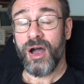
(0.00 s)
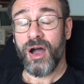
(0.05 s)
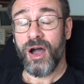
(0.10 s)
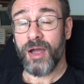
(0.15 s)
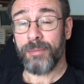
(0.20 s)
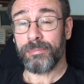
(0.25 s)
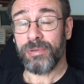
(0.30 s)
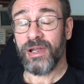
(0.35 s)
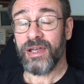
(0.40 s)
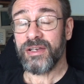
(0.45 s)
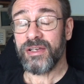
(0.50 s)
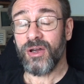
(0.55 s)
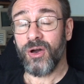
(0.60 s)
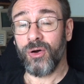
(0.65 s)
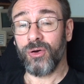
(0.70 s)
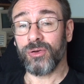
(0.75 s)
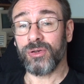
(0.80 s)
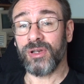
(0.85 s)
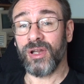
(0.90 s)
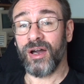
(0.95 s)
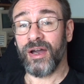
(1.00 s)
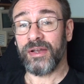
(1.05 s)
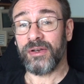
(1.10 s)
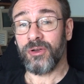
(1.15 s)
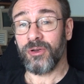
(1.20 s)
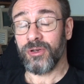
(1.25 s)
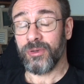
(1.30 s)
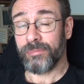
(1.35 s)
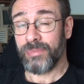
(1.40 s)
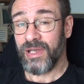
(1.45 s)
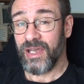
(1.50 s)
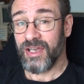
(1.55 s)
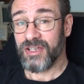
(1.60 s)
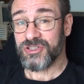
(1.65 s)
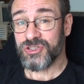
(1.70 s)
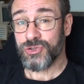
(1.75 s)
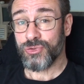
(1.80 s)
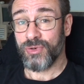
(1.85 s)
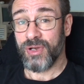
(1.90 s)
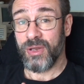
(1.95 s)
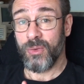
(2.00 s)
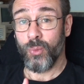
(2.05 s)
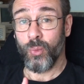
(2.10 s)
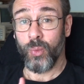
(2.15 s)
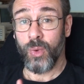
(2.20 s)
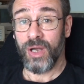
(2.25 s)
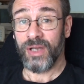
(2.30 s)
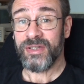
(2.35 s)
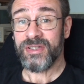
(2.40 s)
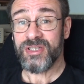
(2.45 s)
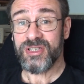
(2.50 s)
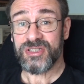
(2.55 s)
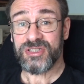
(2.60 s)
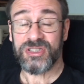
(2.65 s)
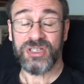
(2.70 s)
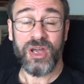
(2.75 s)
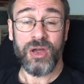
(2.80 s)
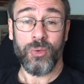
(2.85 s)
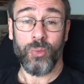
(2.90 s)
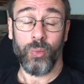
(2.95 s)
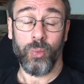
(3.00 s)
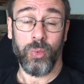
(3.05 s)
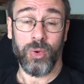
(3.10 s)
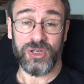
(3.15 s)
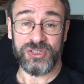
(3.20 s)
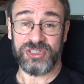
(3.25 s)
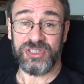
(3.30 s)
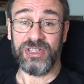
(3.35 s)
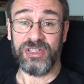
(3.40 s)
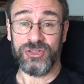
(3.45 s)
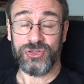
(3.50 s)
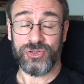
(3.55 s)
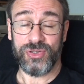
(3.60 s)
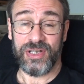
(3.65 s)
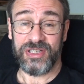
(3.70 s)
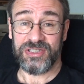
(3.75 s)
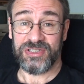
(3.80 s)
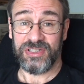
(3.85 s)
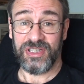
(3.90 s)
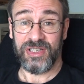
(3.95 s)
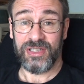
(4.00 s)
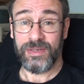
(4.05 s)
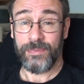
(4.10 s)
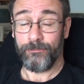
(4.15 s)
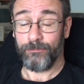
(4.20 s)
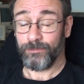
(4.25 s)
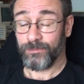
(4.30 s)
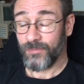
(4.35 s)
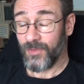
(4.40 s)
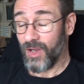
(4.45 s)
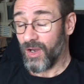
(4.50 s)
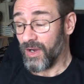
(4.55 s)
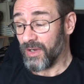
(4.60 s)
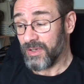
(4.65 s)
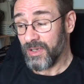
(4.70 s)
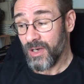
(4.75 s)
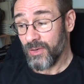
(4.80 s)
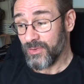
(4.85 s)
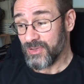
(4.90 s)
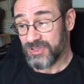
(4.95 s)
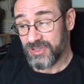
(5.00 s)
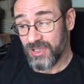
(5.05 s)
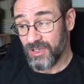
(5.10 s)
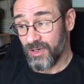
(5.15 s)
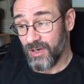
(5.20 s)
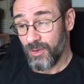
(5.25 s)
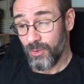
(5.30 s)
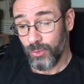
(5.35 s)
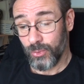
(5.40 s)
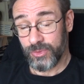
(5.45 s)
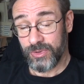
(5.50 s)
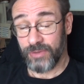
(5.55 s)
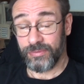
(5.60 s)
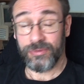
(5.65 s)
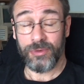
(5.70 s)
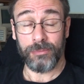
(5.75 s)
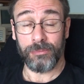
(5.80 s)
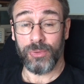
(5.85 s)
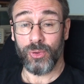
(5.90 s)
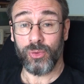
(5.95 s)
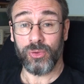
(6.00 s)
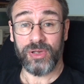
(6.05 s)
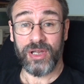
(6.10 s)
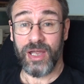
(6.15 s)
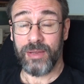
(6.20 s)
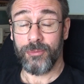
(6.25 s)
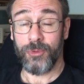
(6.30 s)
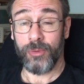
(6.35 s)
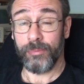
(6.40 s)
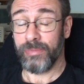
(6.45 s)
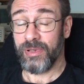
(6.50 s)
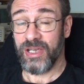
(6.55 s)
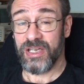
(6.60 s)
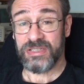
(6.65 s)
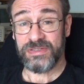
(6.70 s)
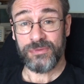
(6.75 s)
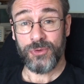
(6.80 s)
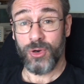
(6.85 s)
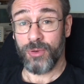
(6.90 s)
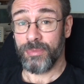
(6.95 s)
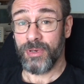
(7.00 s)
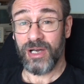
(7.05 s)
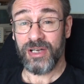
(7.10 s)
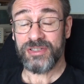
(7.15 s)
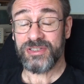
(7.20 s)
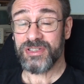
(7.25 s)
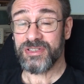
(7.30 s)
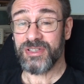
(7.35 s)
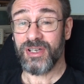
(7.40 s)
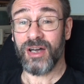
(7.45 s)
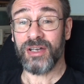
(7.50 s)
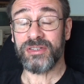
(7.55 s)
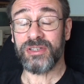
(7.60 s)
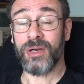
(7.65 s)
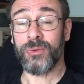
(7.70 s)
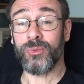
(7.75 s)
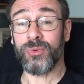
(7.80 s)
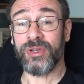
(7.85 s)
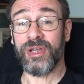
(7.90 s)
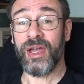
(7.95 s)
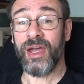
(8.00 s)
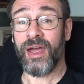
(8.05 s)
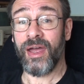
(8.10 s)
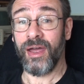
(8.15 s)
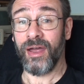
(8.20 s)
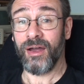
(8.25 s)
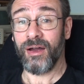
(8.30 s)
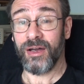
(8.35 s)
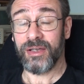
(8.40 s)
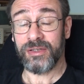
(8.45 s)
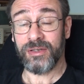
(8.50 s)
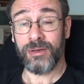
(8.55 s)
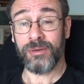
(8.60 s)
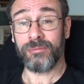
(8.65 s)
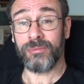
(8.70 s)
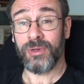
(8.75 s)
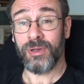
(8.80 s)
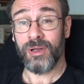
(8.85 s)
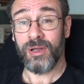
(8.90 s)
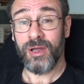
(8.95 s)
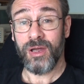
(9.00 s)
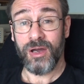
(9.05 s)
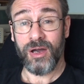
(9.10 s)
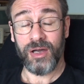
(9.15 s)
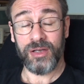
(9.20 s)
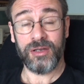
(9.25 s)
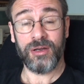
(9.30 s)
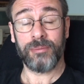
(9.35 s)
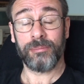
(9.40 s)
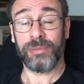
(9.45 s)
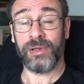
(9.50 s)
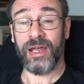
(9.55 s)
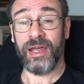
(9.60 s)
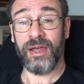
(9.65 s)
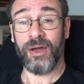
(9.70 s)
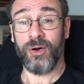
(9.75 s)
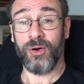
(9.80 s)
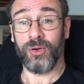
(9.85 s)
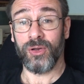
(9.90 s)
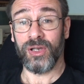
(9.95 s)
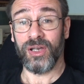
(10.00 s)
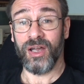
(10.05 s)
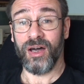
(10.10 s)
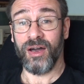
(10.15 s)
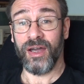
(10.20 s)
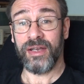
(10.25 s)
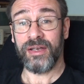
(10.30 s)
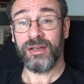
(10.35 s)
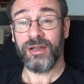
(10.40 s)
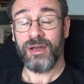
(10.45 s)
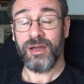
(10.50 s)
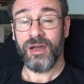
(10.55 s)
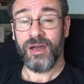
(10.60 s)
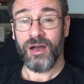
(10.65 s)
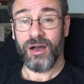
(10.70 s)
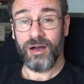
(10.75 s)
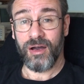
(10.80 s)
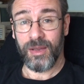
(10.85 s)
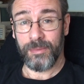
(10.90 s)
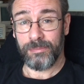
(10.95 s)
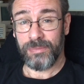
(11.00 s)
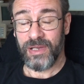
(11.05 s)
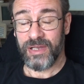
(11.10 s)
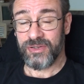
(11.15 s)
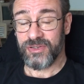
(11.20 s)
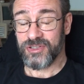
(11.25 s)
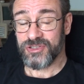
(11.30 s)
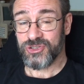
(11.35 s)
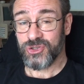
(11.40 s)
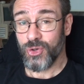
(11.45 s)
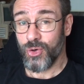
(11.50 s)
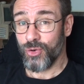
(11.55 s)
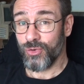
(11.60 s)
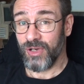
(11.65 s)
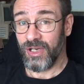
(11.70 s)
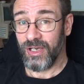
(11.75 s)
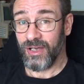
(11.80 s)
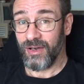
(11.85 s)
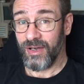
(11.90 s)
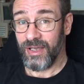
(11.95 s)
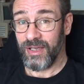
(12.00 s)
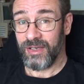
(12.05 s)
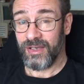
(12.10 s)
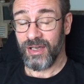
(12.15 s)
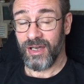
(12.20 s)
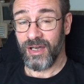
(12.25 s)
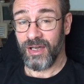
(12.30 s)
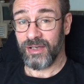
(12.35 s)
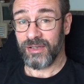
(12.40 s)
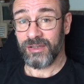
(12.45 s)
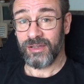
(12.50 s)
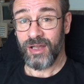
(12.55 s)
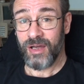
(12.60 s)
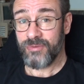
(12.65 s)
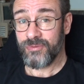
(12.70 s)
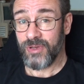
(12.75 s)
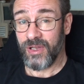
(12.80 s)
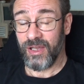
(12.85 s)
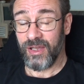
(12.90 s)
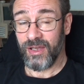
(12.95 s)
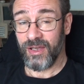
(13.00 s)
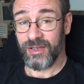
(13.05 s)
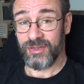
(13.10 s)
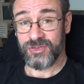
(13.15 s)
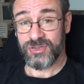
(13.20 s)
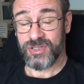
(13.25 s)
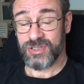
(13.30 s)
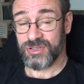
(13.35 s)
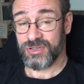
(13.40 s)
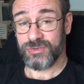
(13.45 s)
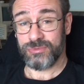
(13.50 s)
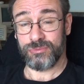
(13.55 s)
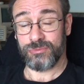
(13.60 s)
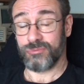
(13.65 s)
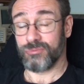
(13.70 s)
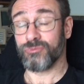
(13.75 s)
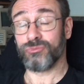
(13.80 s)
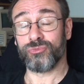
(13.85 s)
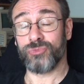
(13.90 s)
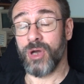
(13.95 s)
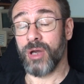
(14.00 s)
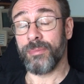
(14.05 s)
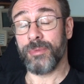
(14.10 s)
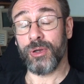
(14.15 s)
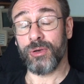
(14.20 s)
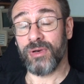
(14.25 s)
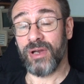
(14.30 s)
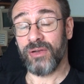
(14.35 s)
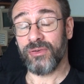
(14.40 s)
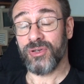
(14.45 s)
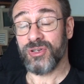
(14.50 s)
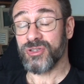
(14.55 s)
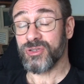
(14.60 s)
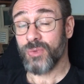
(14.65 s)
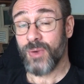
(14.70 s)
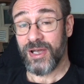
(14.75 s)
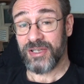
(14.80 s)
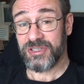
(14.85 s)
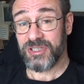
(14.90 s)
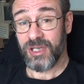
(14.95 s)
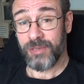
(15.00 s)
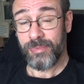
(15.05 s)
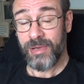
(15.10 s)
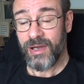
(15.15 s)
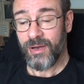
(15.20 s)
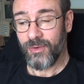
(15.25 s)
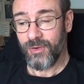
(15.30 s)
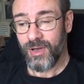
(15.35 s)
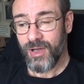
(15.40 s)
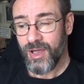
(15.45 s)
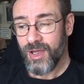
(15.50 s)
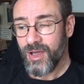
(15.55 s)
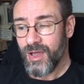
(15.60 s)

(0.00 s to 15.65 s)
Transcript: I played it online on the PS3 once, wasn't interested. I know it's a whole different ball game on PS4, but I don't care. I don't play it online. I played the storyline and love it, and just roaming around and twatting about.